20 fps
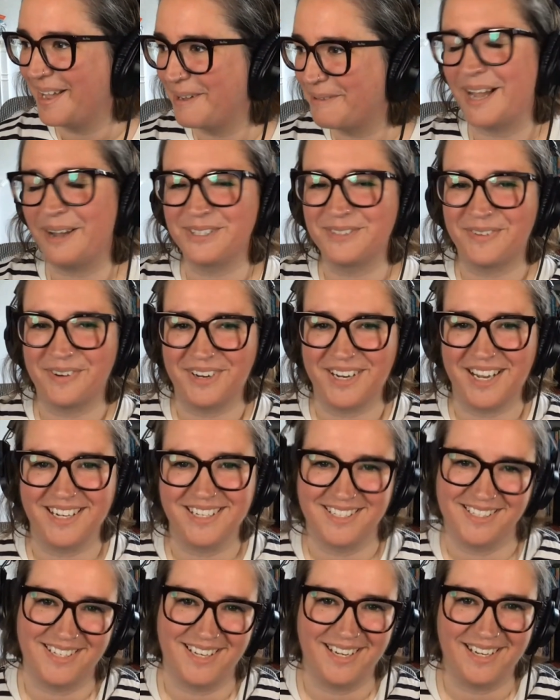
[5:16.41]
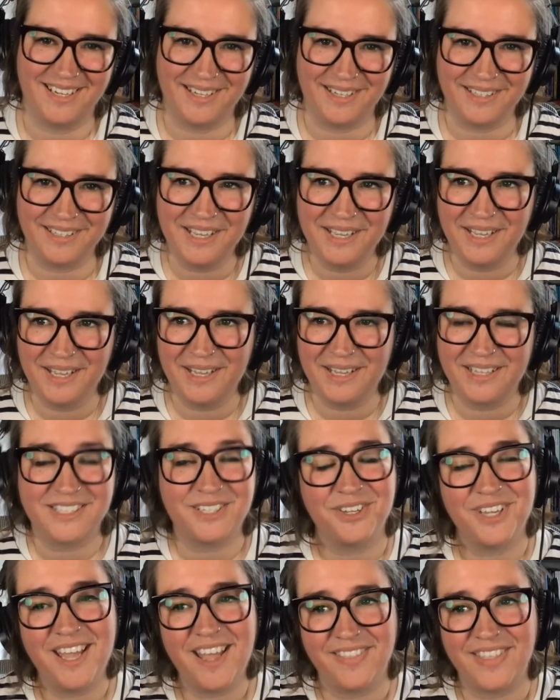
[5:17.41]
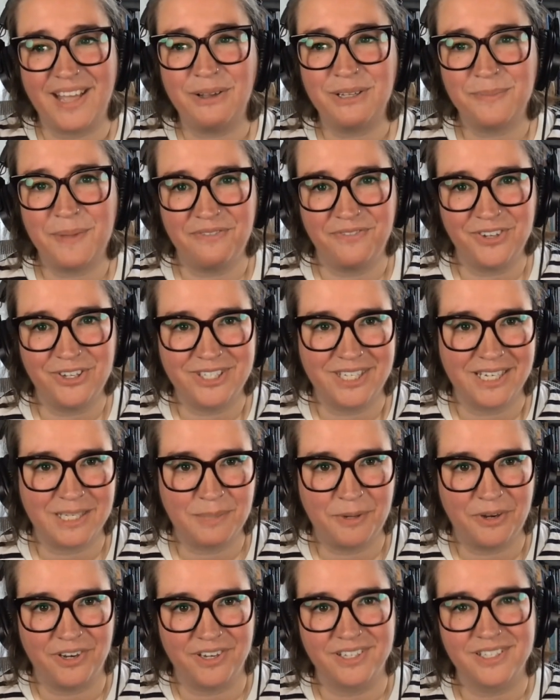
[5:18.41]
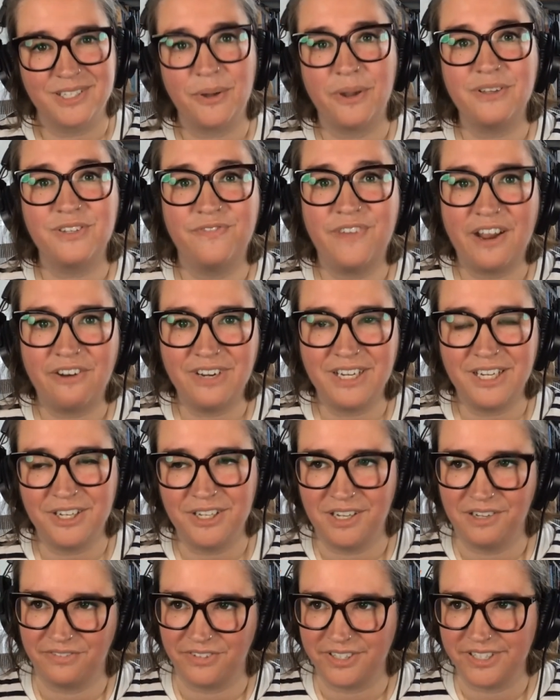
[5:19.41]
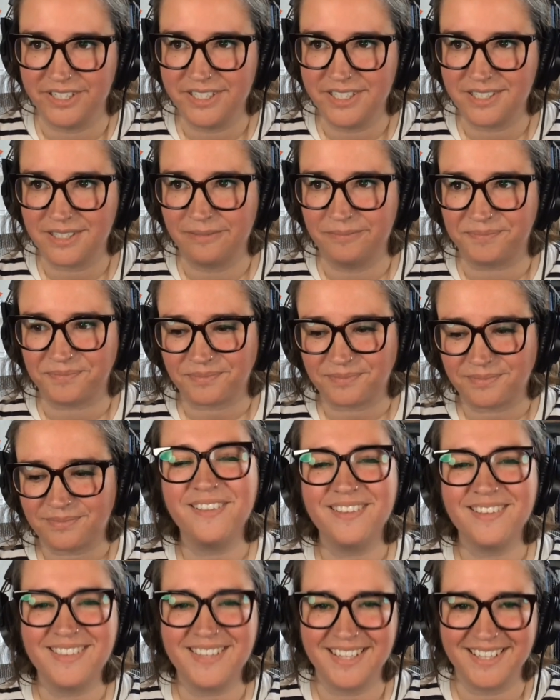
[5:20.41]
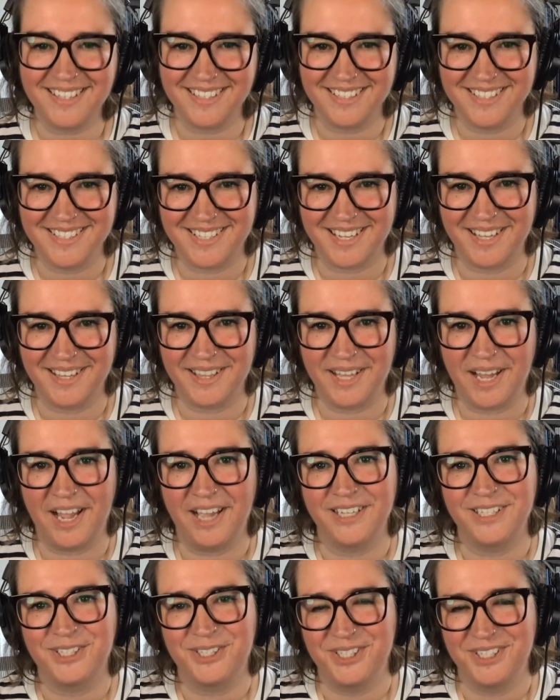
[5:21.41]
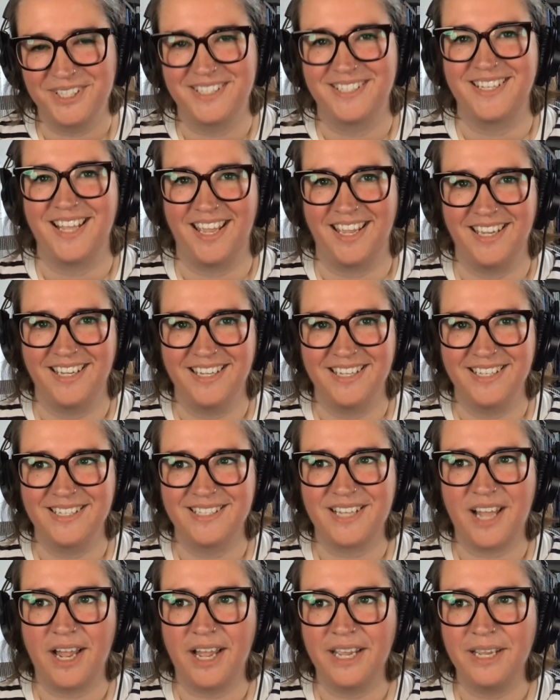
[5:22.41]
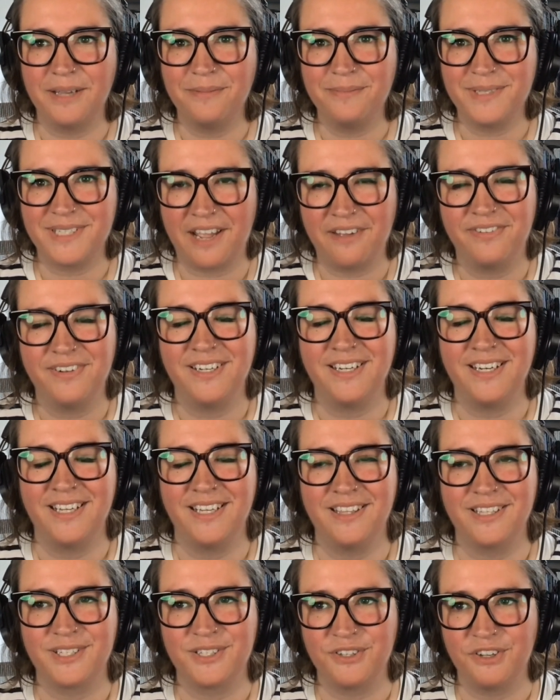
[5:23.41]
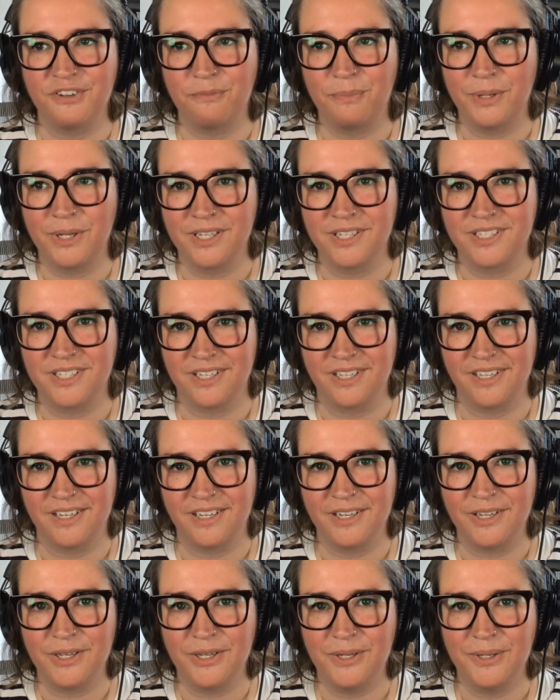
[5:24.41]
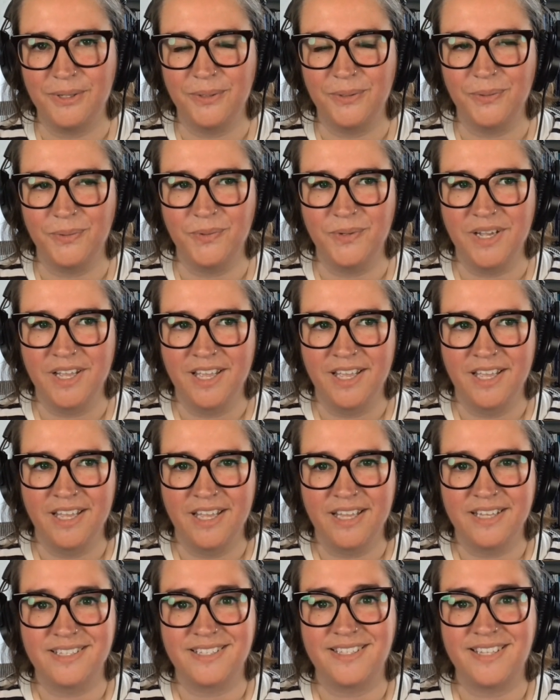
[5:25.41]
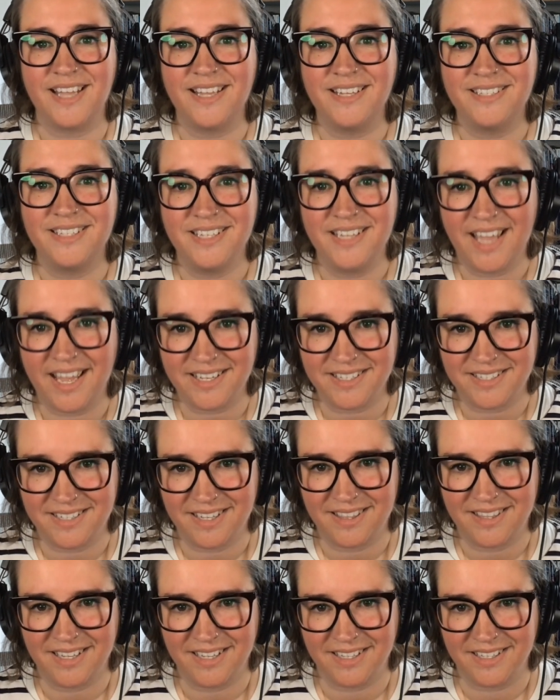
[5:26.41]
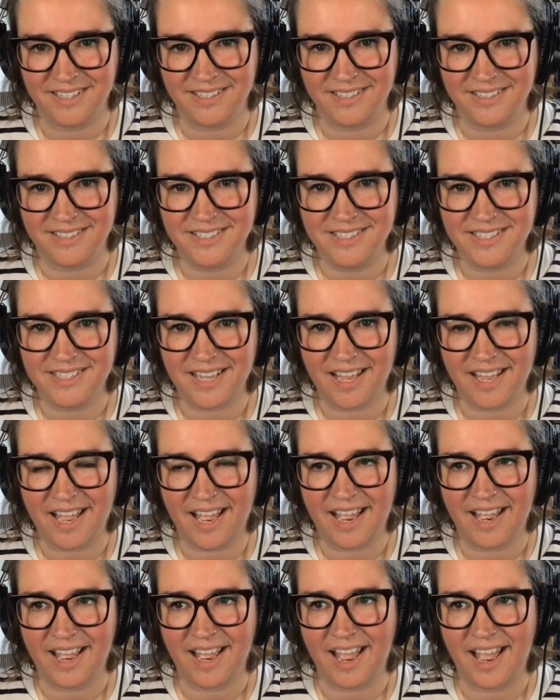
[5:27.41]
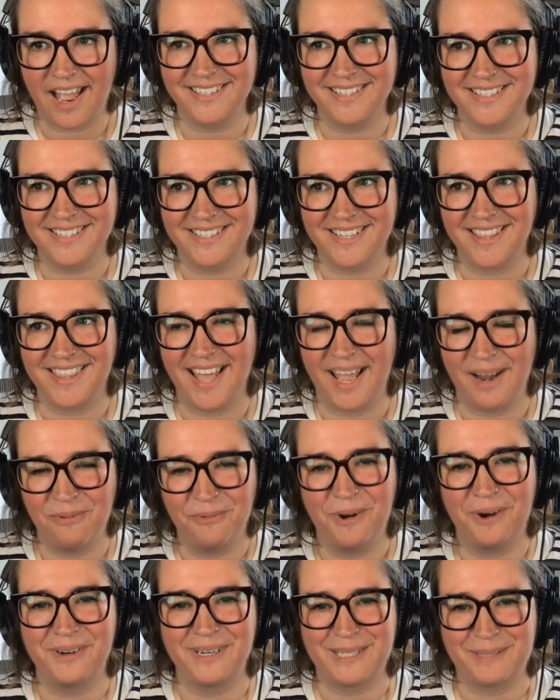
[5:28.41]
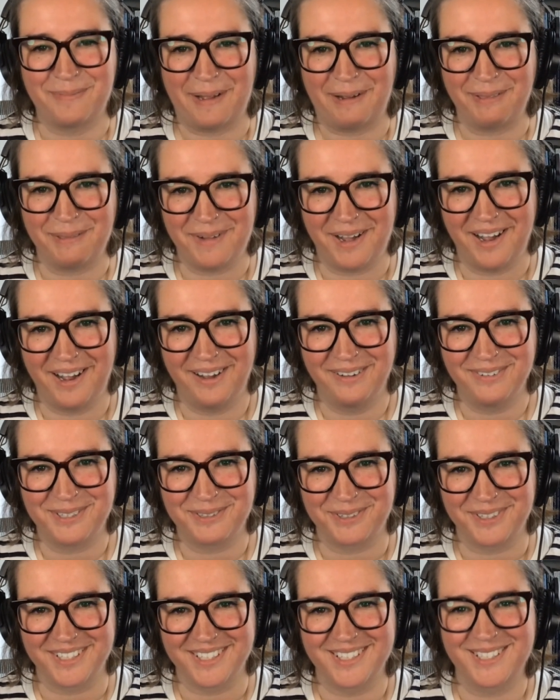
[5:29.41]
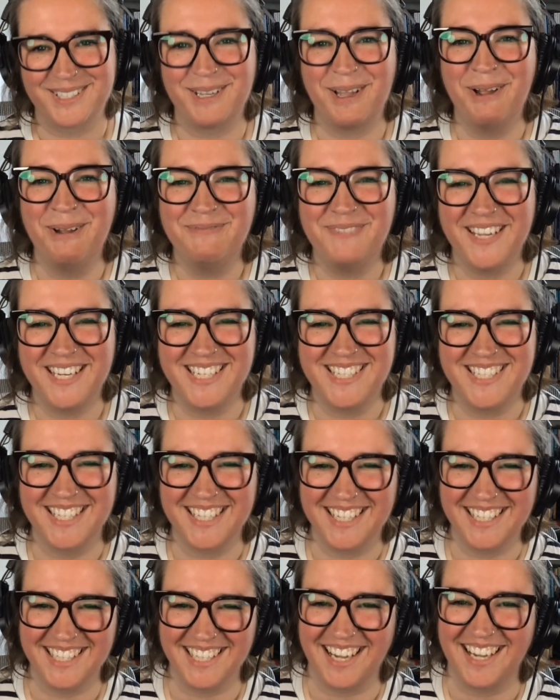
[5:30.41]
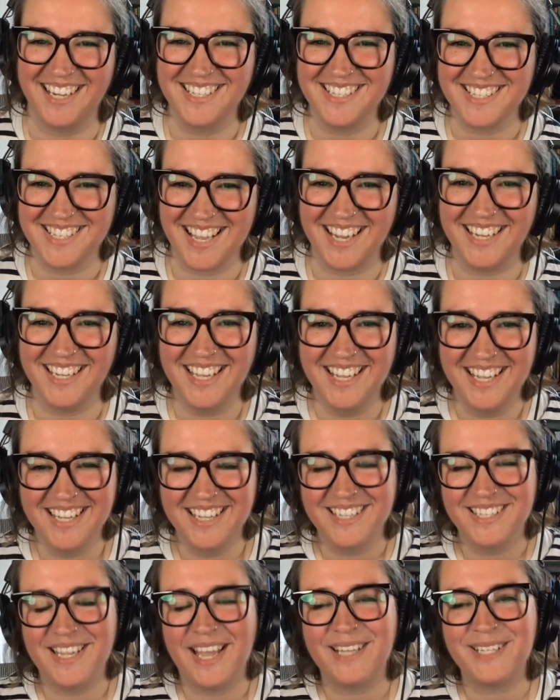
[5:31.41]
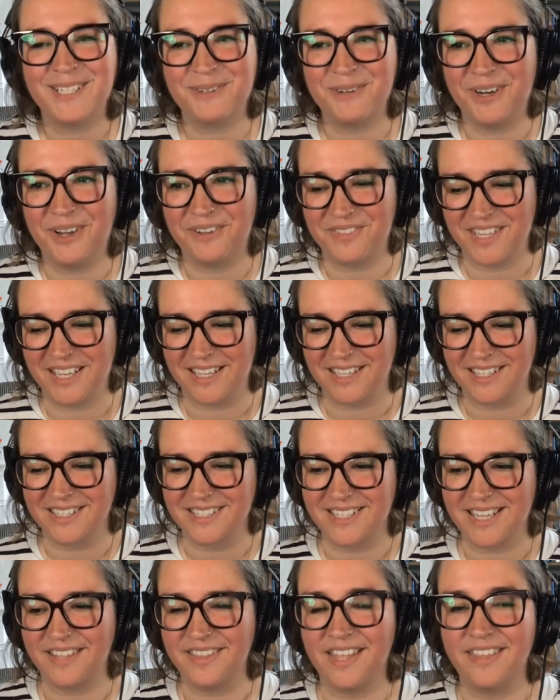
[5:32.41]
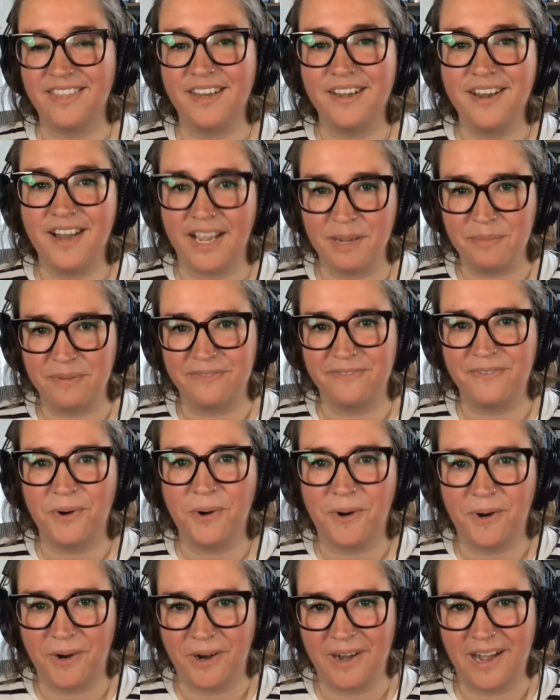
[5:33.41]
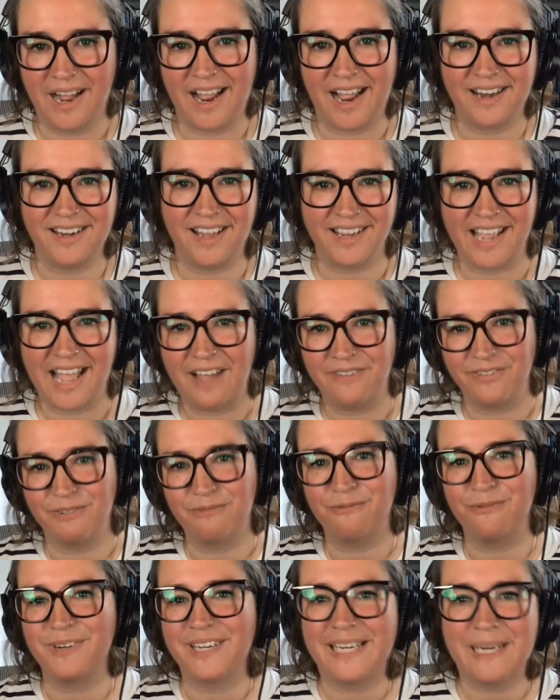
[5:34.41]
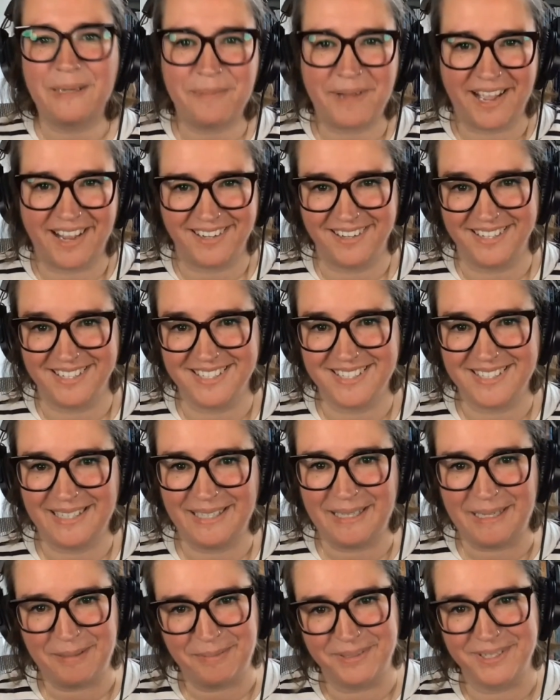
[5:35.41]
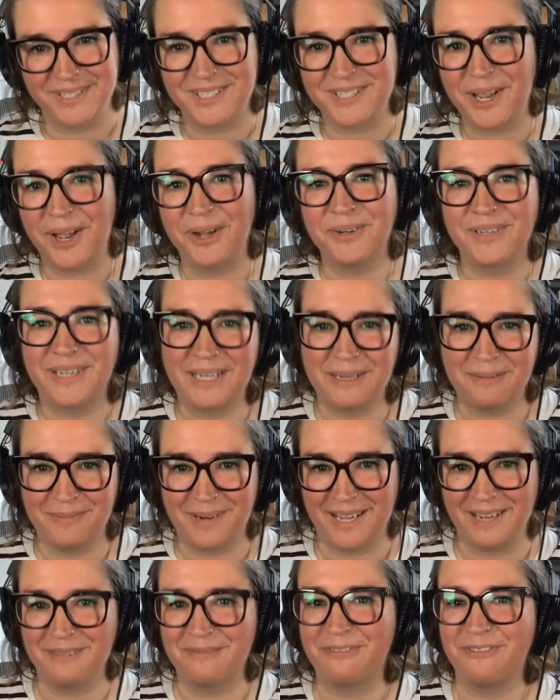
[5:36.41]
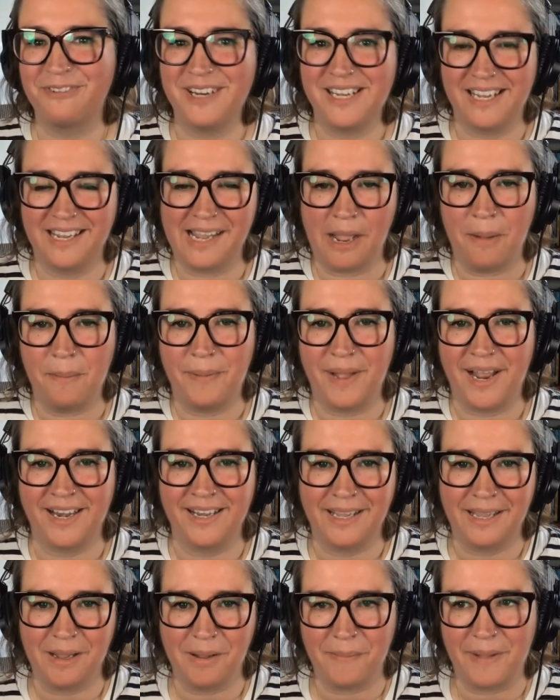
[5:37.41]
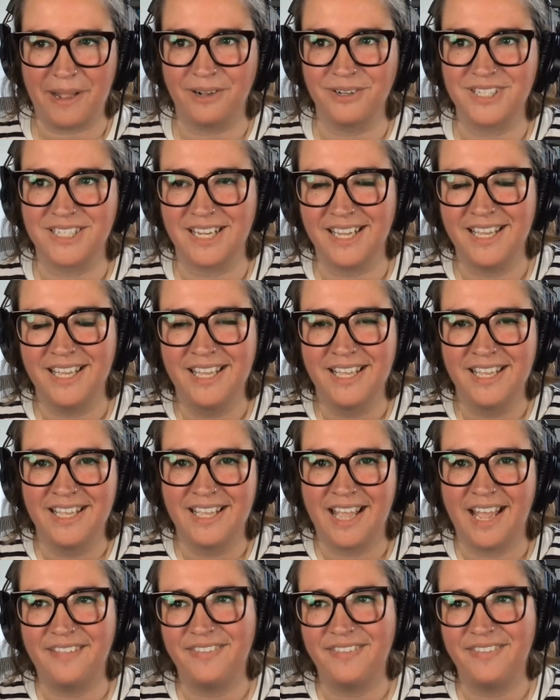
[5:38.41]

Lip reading: So that was very entertaining. So yeah, that was my first experience. So I was very nervous. One of the things that I should say is I am definitely the sort of person who says yes to things and then worries about them afterwards. So basically, I say yes to a lot of things, and then the night before, like, have a really bad night's sleep and totally am like freaking out and panicking about it.